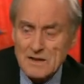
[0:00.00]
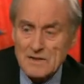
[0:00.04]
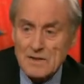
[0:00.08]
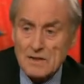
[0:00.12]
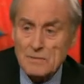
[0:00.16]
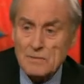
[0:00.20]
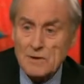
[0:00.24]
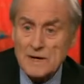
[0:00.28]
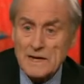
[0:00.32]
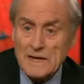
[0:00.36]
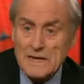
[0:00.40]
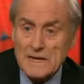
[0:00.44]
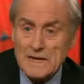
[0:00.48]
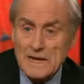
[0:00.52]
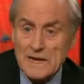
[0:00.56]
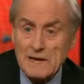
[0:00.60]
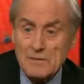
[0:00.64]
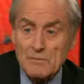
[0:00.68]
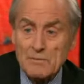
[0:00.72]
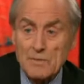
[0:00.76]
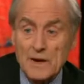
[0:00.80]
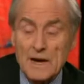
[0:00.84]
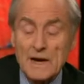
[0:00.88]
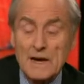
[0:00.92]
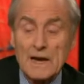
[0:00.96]
Then when he
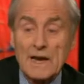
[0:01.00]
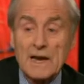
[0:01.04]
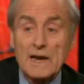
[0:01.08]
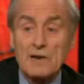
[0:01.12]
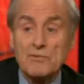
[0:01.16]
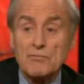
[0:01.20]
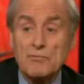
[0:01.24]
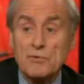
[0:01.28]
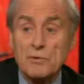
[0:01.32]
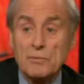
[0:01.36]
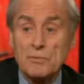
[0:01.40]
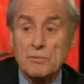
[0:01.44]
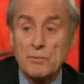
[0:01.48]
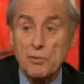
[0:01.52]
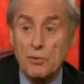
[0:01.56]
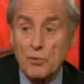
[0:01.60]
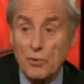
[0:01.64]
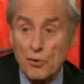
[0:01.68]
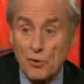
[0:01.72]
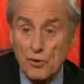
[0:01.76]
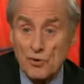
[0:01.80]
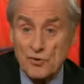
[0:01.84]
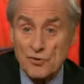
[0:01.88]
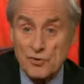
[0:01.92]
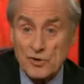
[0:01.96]
came back, he
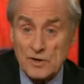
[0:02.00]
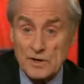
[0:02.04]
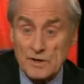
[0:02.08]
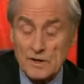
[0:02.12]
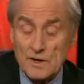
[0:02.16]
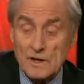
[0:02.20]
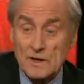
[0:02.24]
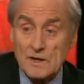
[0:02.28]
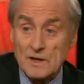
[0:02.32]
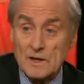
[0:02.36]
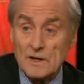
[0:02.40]
reported